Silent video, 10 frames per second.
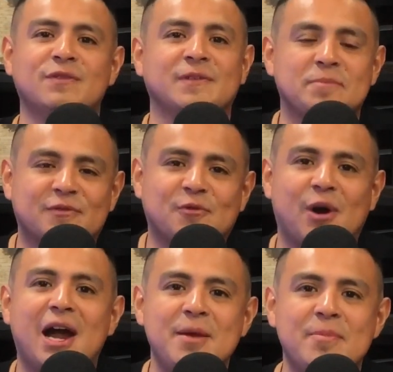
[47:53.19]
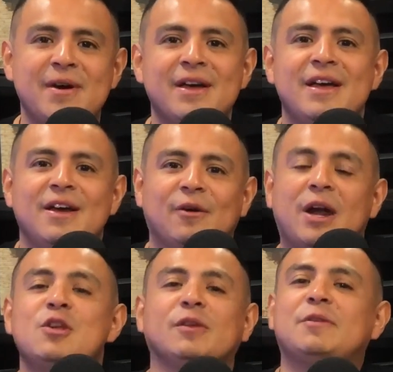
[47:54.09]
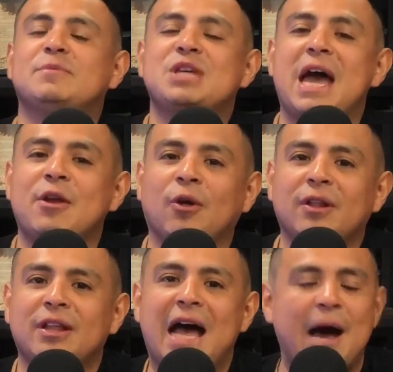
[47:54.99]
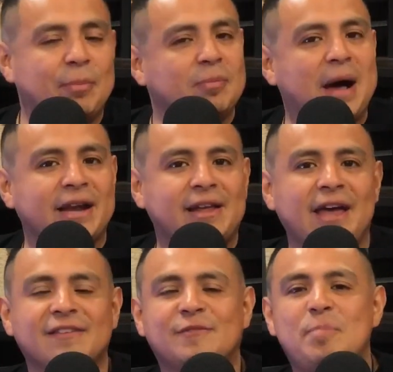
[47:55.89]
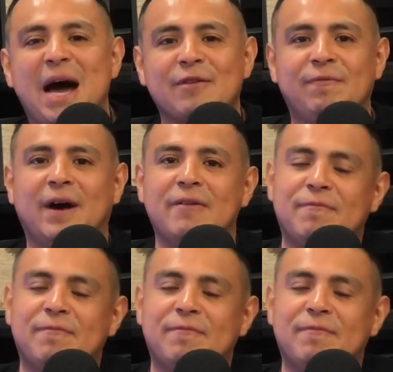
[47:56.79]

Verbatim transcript: Subscribe on our YouTube channel, Apple Podcasts, Spotify.